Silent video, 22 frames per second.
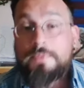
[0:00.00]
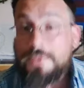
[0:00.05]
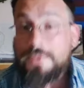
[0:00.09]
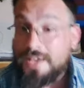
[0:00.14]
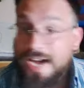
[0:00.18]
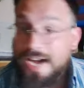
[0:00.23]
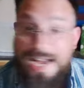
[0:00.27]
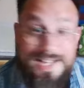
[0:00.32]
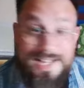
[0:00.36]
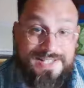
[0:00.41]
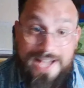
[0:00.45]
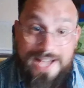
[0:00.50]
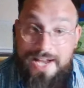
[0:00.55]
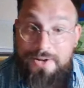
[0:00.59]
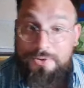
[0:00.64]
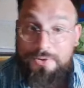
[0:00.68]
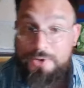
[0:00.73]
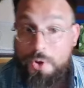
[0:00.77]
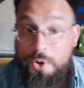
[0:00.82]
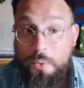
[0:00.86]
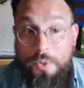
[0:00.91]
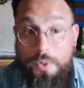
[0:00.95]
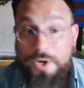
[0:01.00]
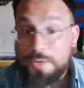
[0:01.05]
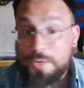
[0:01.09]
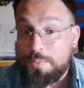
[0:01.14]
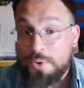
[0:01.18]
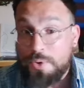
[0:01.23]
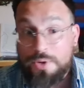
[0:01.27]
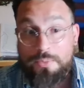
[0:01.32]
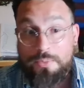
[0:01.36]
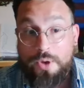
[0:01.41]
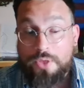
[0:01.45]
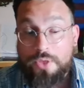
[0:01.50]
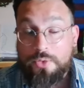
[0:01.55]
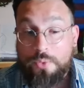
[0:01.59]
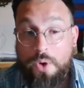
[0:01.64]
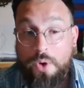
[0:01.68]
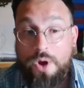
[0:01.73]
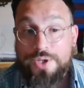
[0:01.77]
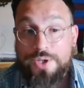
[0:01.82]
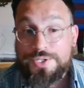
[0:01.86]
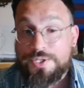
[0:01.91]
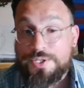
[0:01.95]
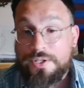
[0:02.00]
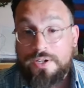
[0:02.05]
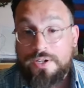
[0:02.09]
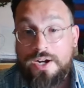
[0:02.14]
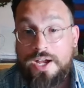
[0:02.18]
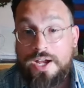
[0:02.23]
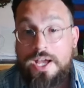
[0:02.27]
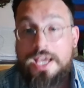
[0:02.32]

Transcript: guys, I don't know where you put him on the roster.